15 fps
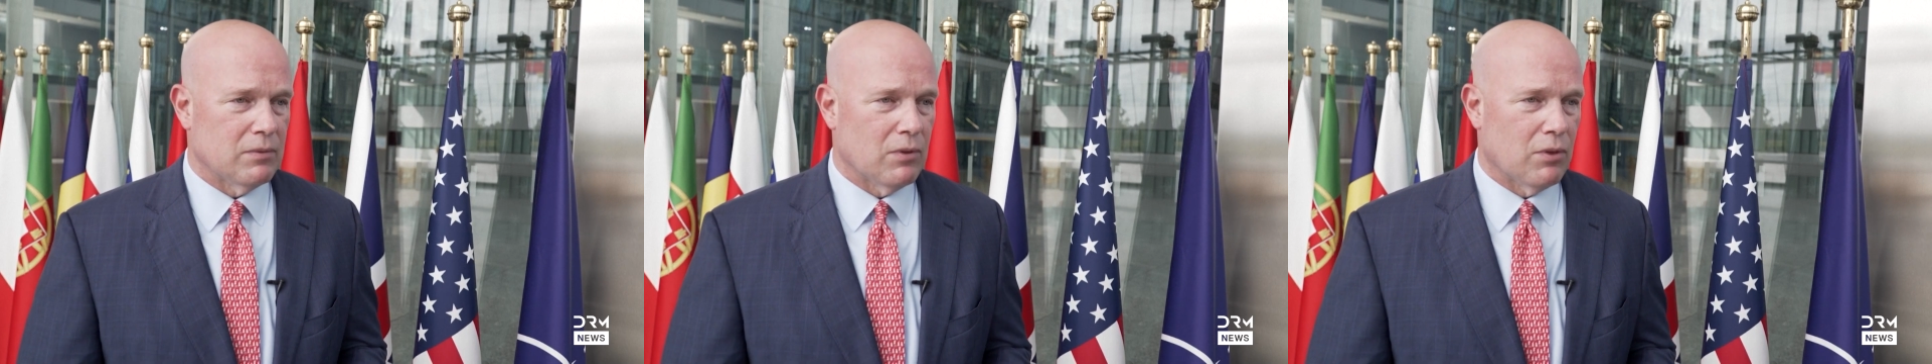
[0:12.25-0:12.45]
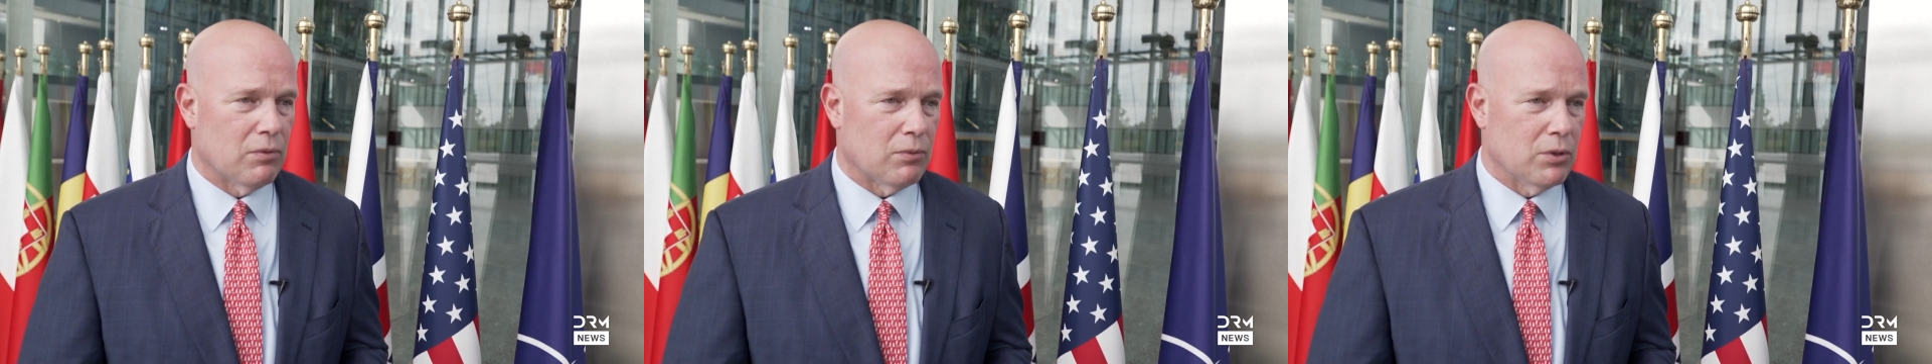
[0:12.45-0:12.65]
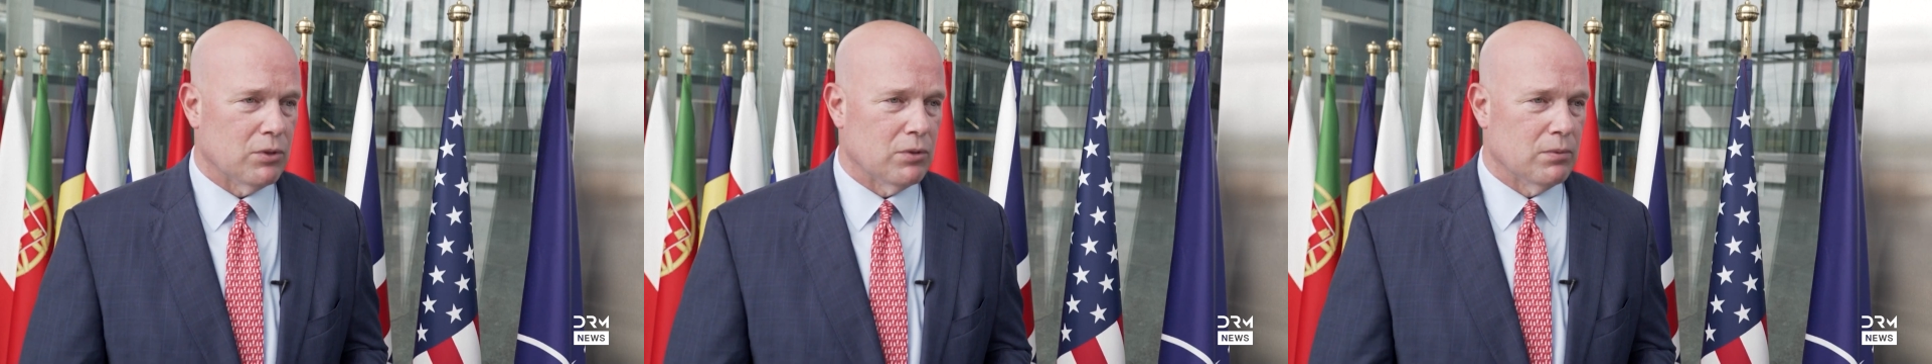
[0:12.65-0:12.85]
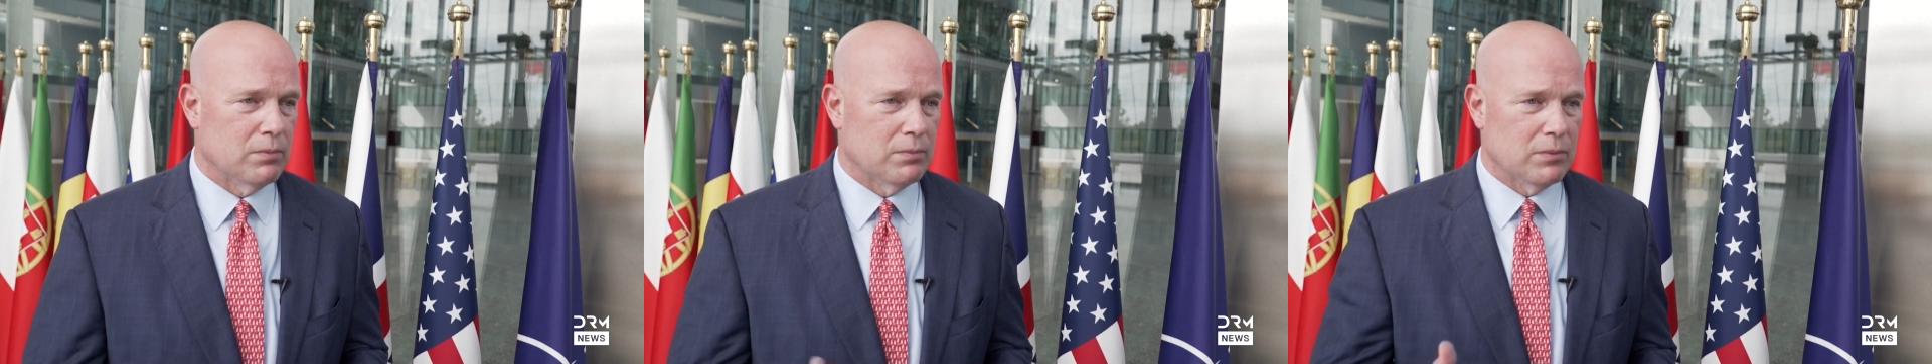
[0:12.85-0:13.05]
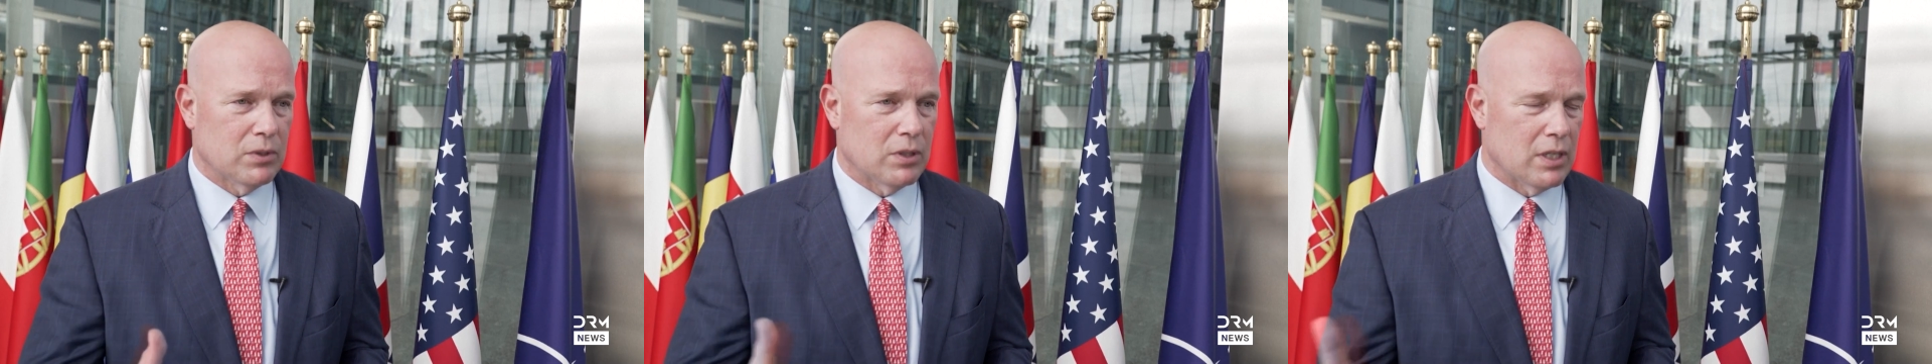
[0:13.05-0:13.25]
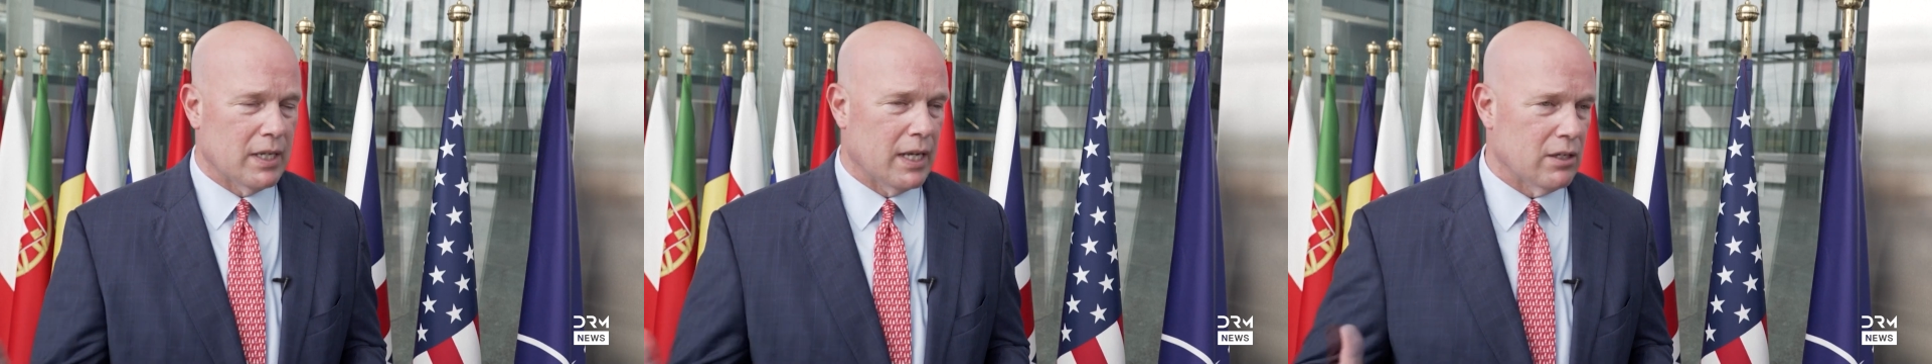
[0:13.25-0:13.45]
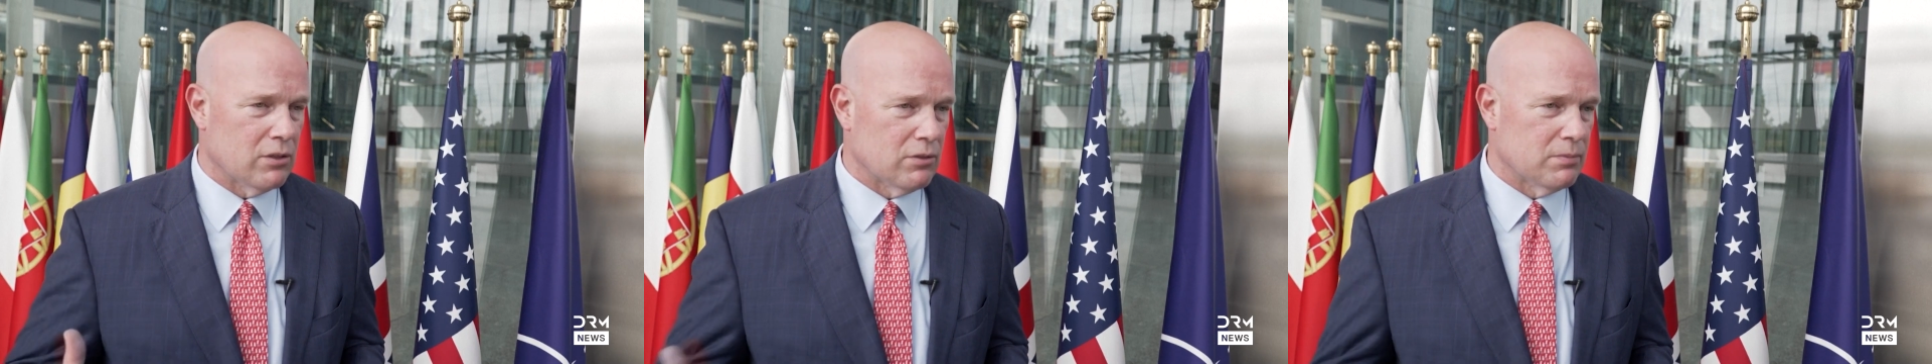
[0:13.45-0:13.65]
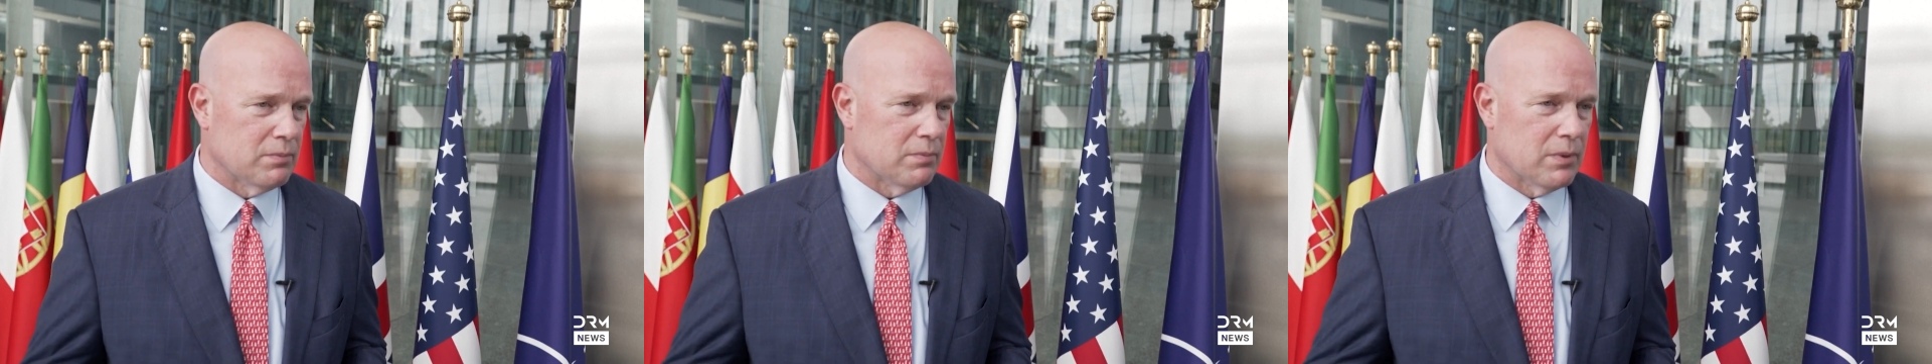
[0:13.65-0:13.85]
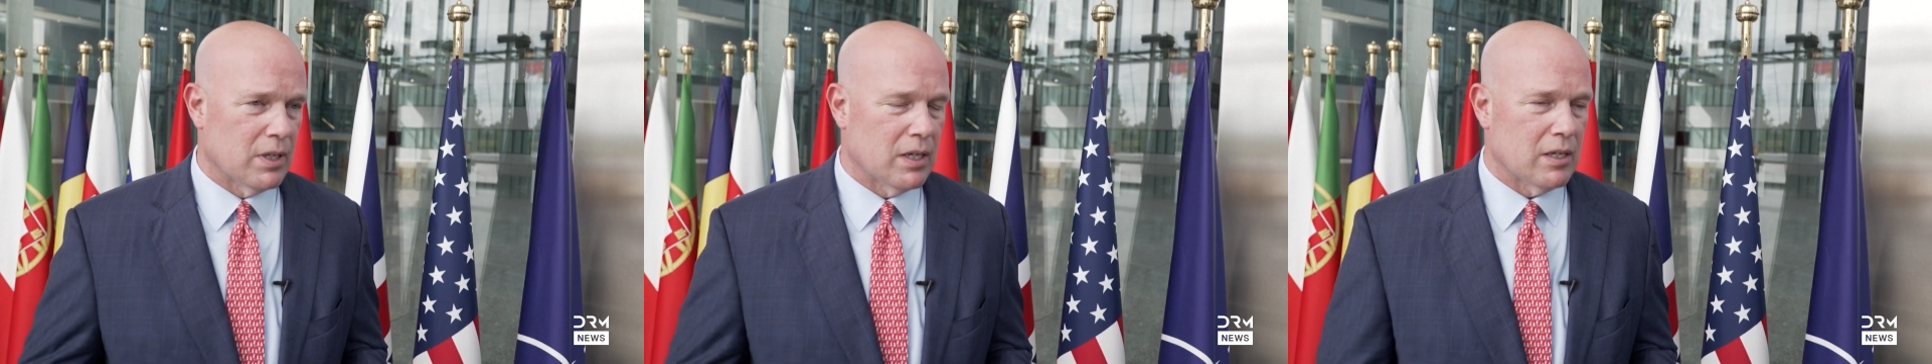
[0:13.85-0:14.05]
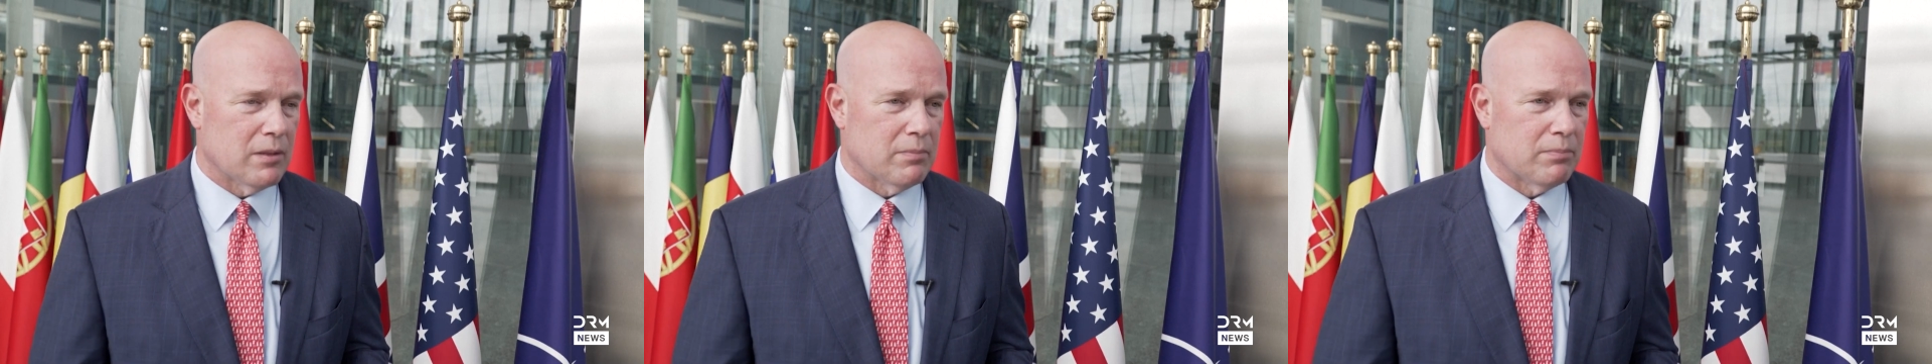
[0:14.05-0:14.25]
through the NATO
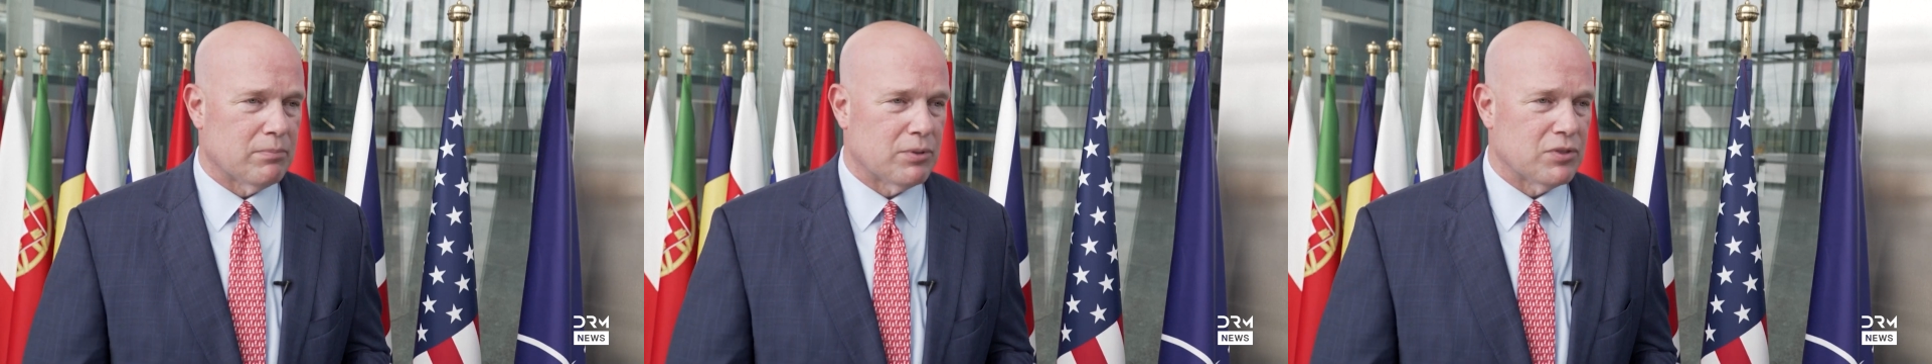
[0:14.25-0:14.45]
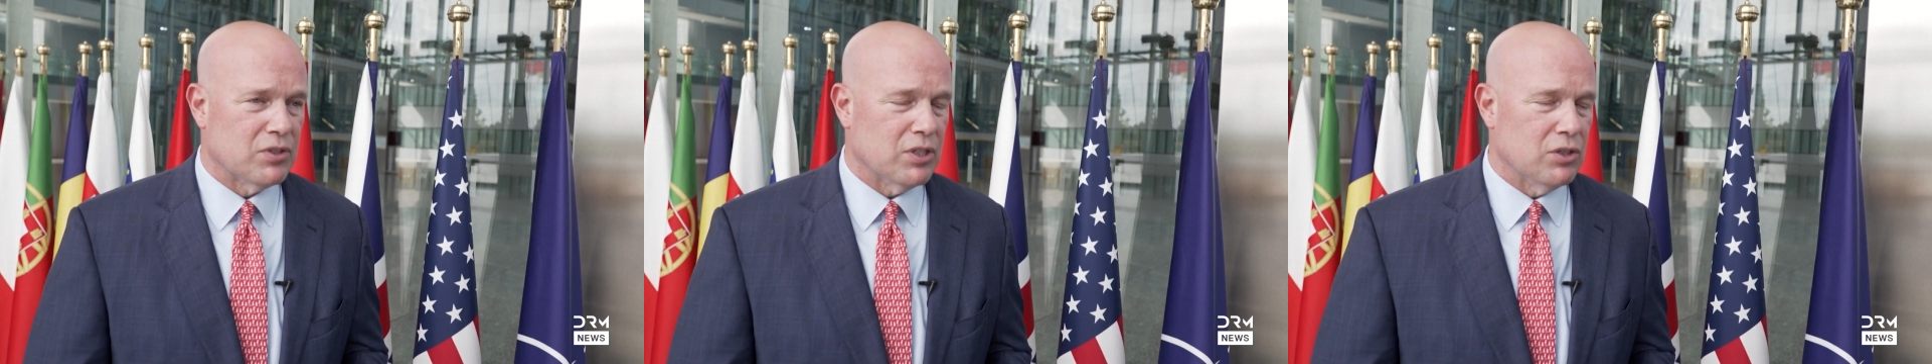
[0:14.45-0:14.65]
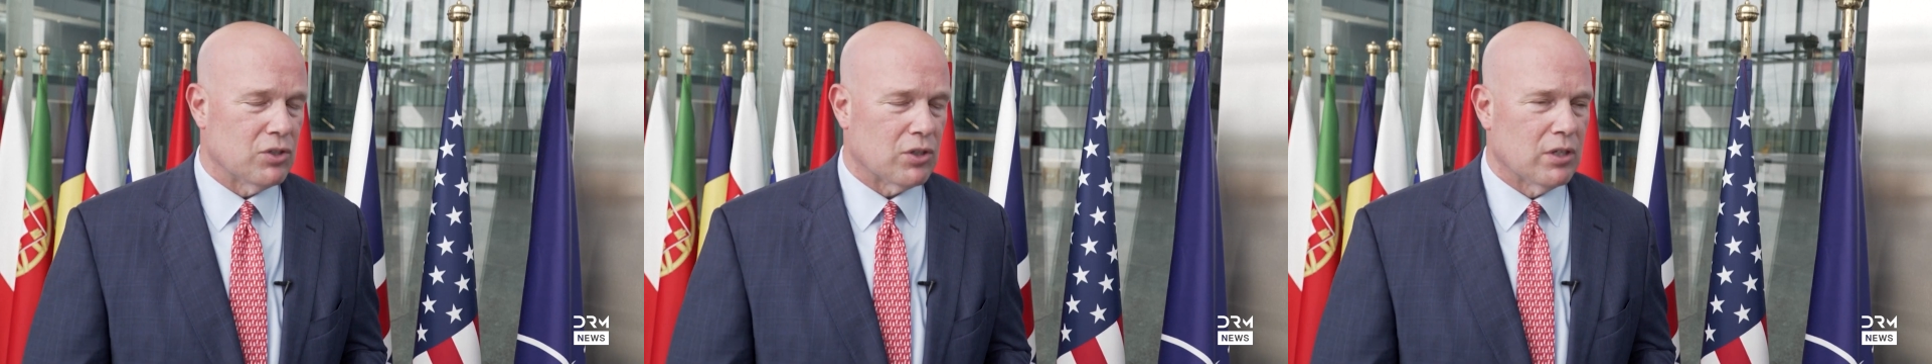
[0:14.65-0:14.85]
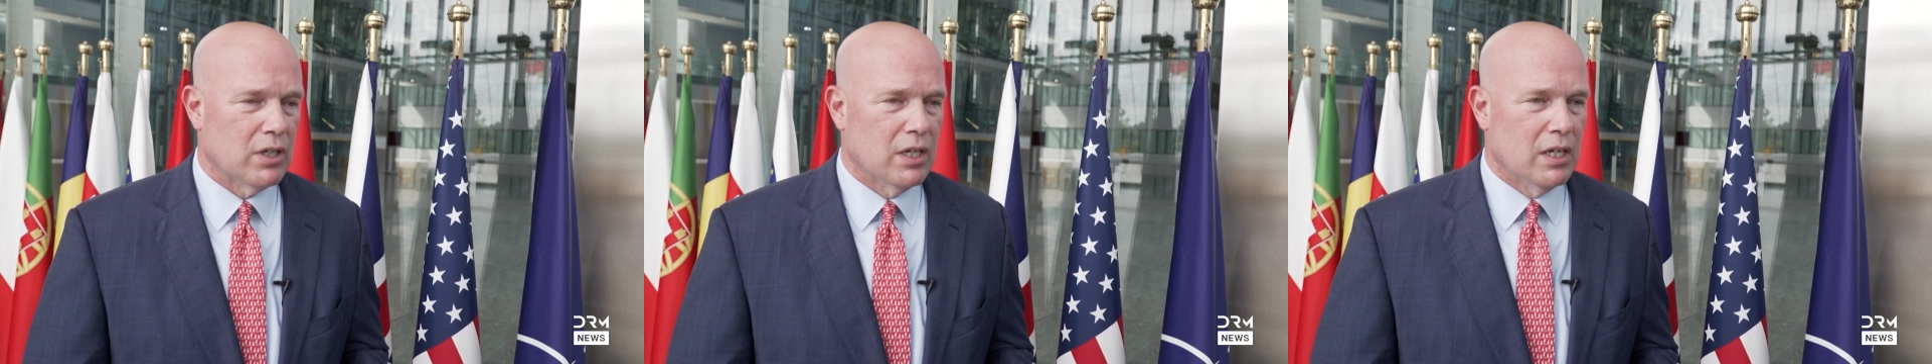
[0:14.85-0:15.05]
procedure.